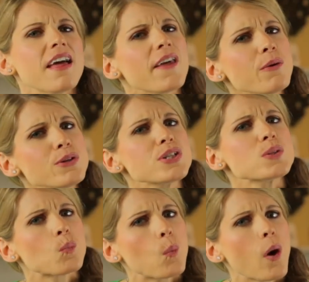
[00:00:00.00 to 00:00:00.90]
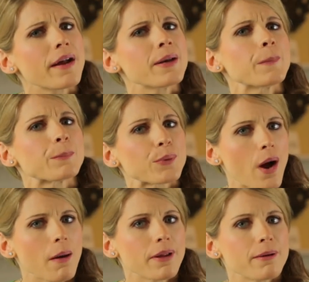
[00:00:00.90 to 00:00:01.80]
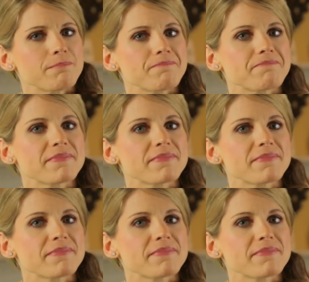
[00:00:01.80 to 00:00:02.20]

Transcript: There was just one problem.